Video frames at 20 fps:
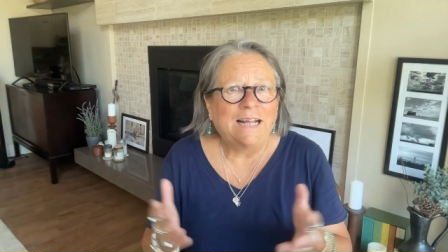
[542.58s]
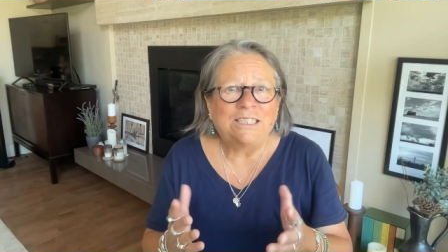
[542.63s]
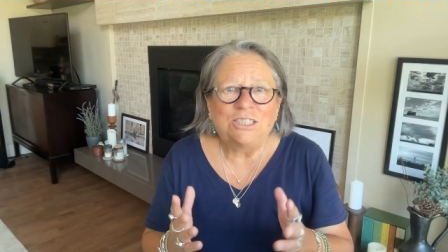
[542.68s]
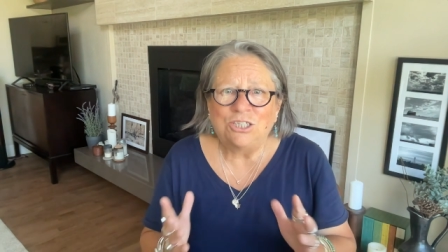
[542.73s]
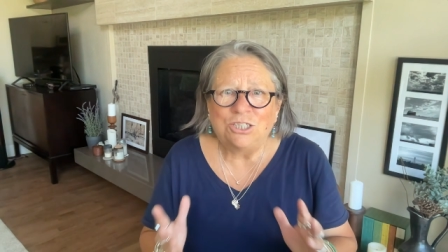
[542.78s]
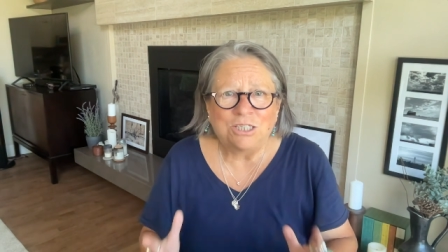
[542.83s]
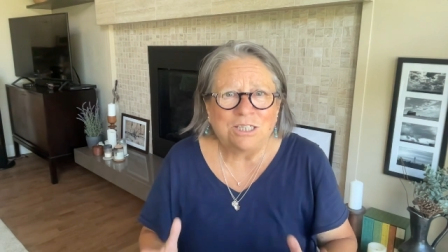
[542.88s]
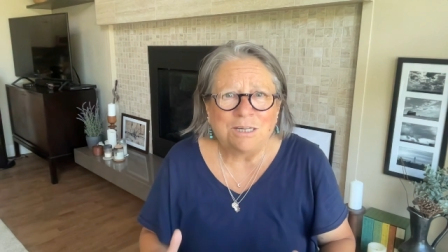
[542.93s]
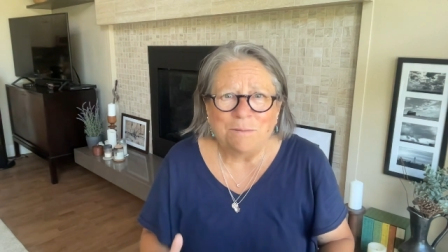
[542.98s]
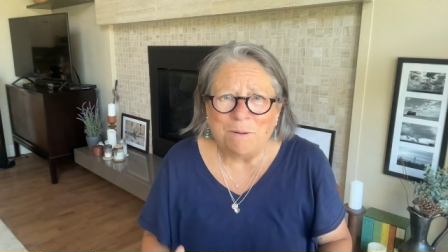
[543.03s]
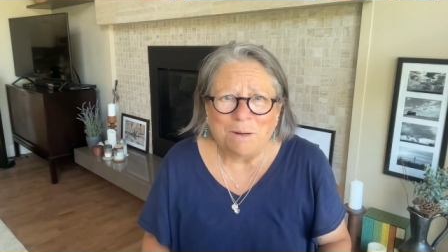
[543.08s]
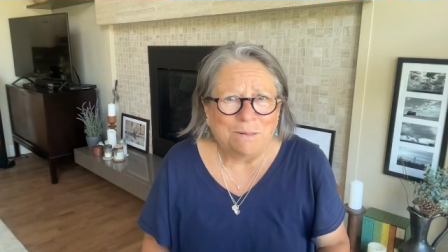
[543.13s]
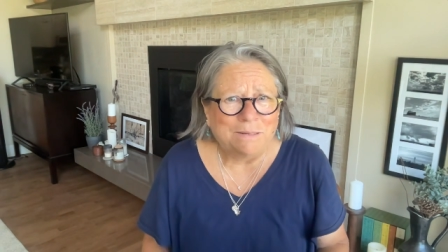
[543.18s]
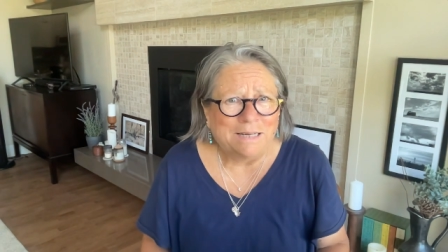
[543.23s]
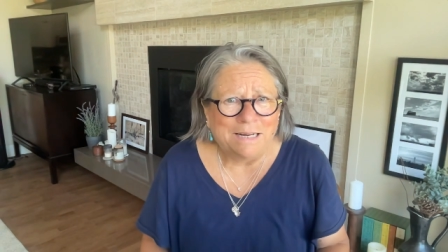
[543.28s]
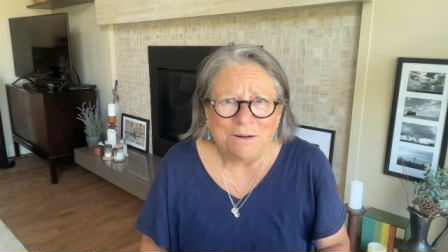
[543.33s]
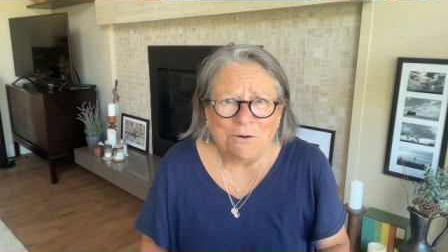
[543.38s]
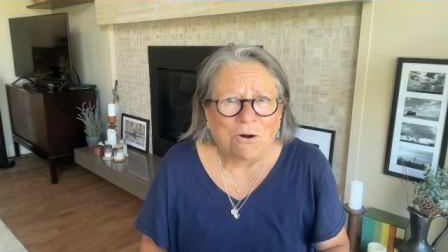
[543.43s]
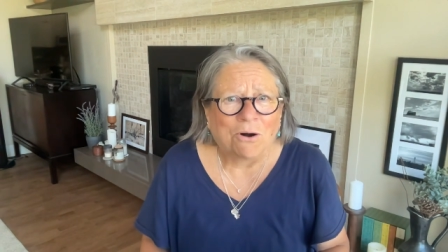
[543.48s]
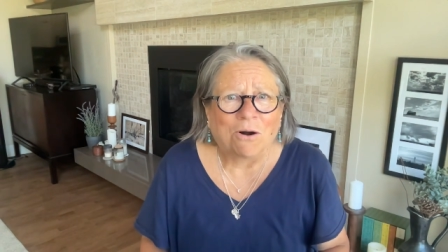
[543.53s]
that's just about
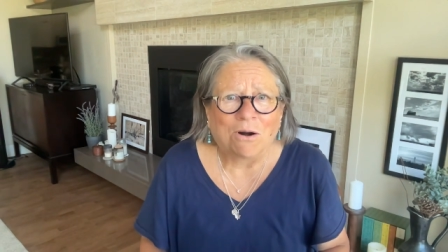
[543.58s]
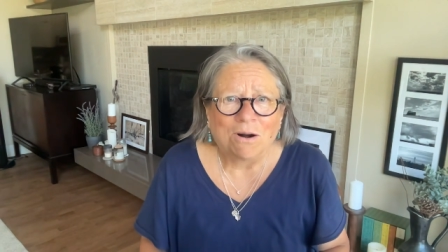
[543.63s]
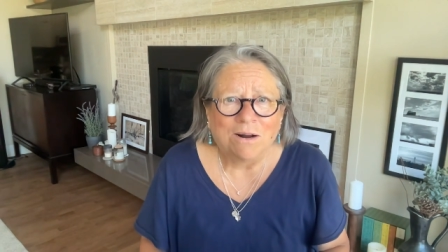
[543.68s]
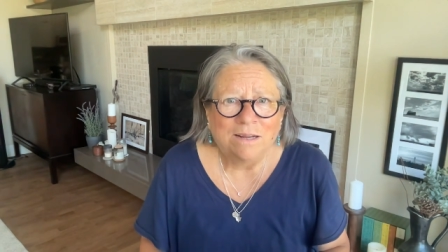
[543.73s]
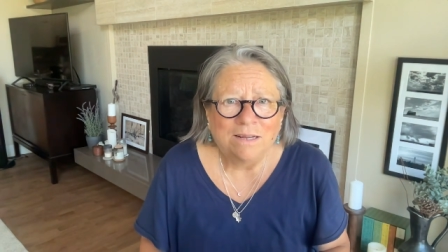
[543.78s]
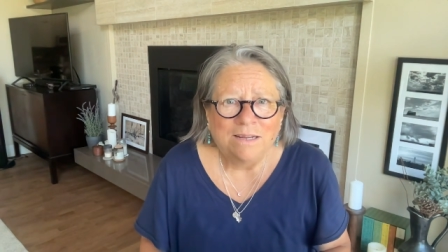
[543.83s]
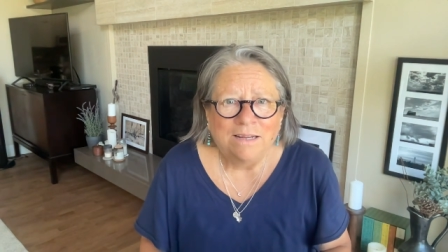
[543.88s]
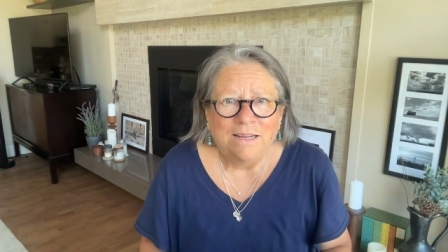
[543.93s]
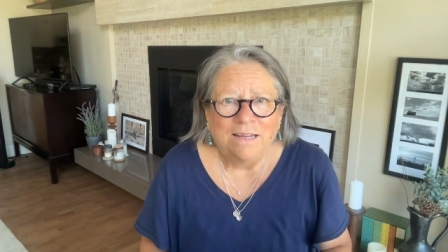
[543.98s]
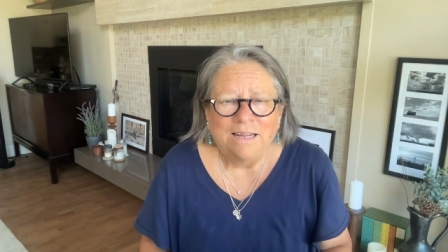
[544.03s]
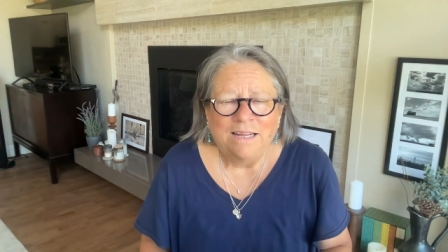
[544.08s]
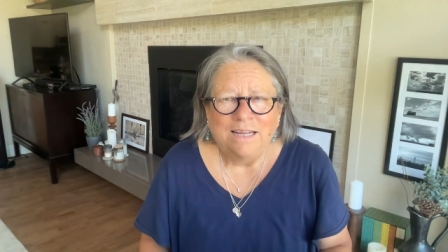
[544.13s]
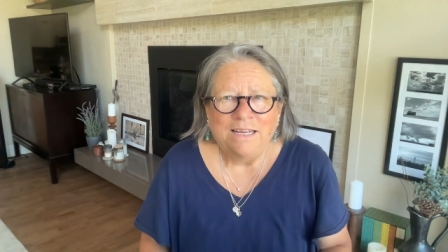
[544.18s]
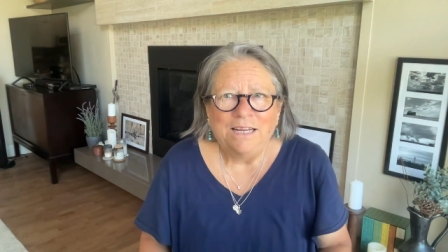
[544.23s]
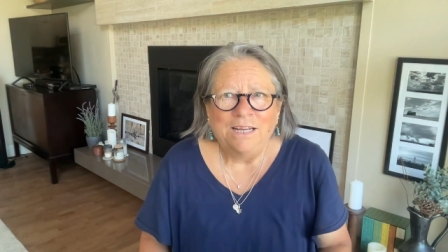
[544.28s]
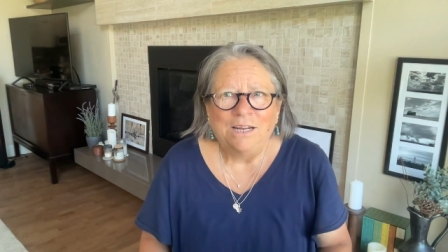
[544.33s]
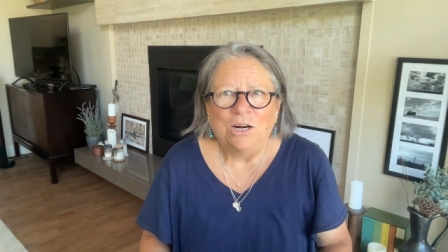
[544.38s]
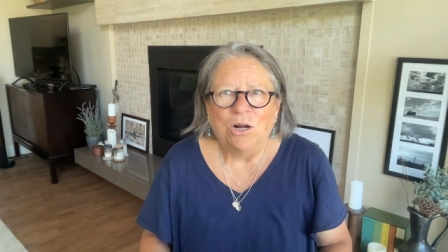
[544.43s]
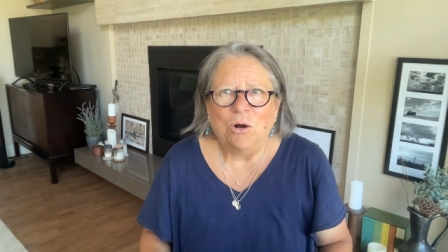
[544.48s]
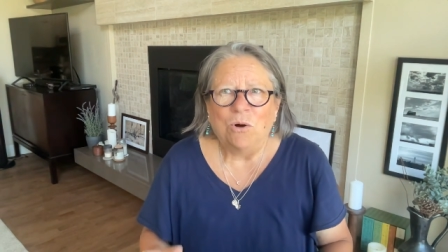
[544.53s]
dinner
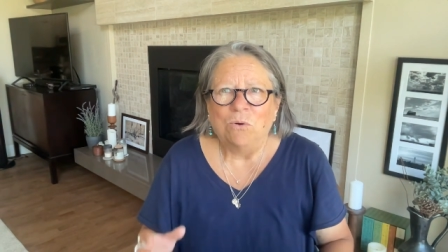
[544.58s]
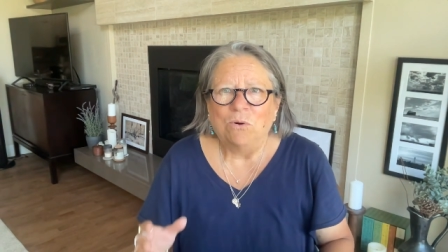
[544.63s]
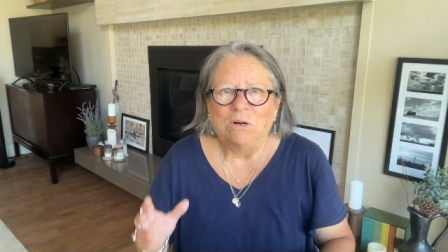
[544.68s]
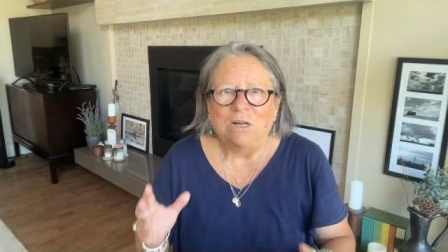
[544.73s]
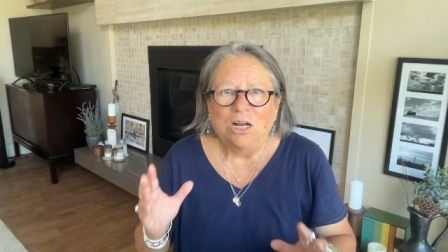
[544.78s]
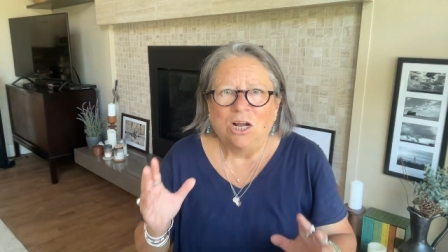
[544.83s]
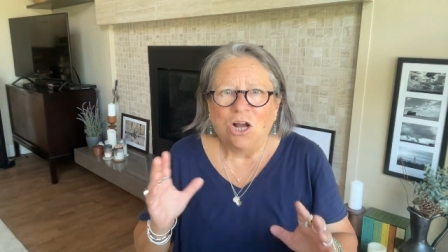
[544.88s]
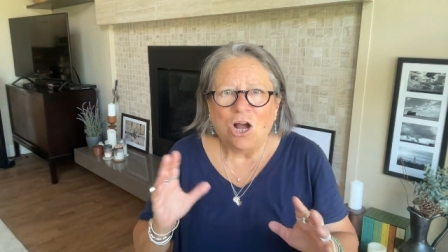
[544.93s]
you know